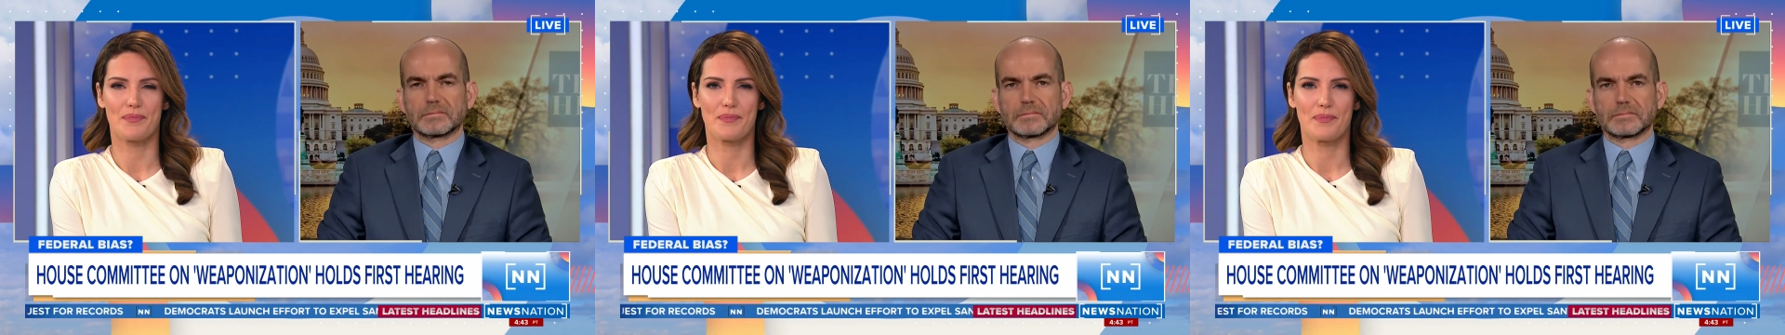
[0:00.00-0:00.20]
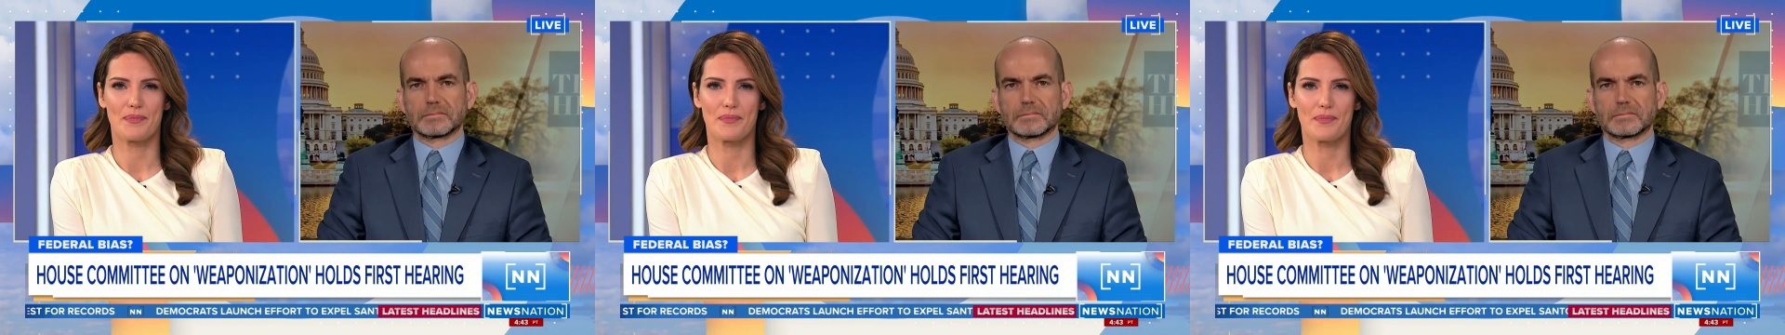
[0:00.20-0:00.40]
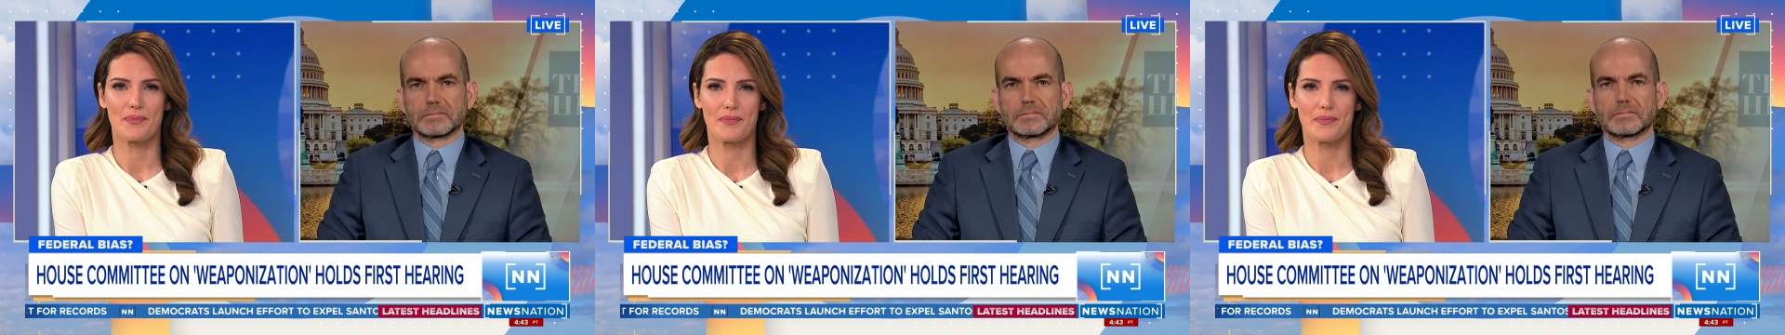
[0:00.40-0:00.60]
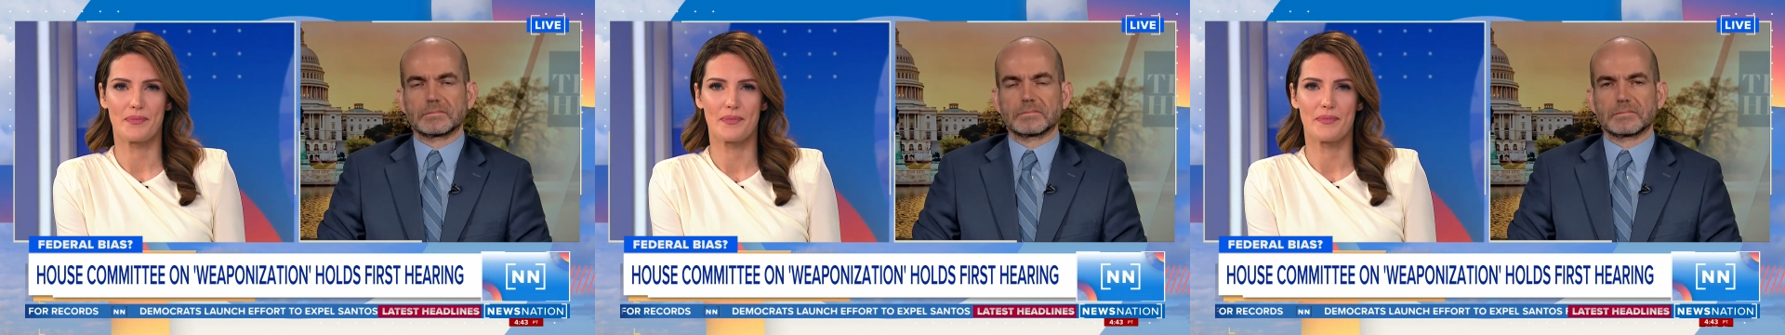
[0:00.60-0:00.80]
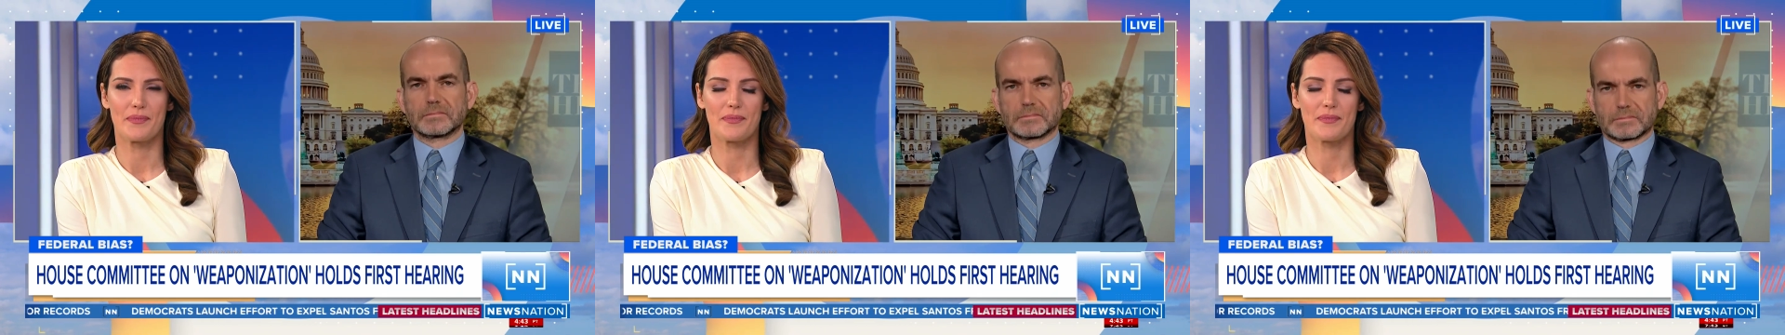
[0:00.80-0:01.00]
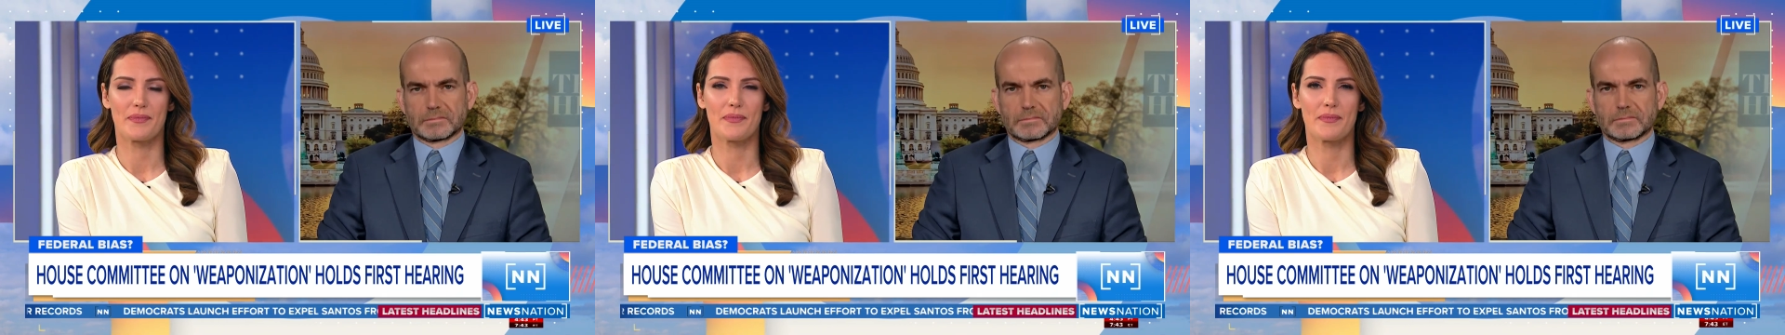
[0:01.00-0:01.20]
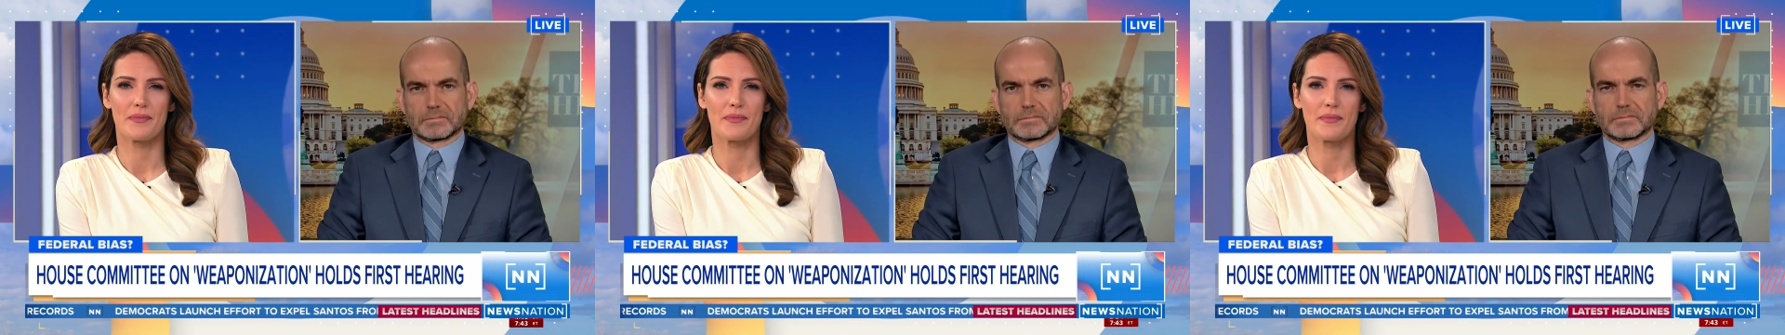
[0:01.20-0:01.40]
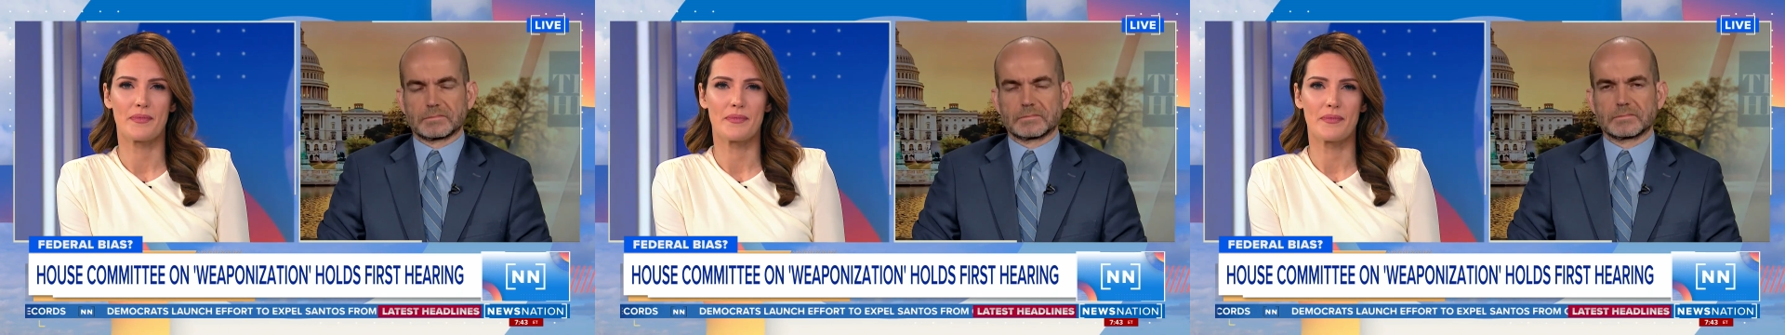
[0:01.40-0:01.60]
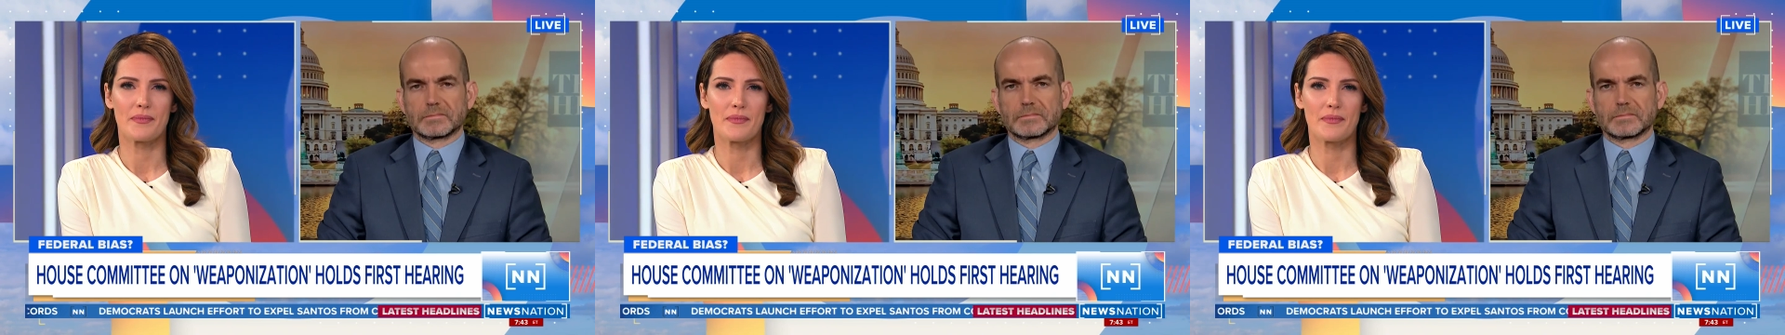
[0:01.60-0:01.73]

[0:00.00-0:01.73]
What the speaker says: (silence)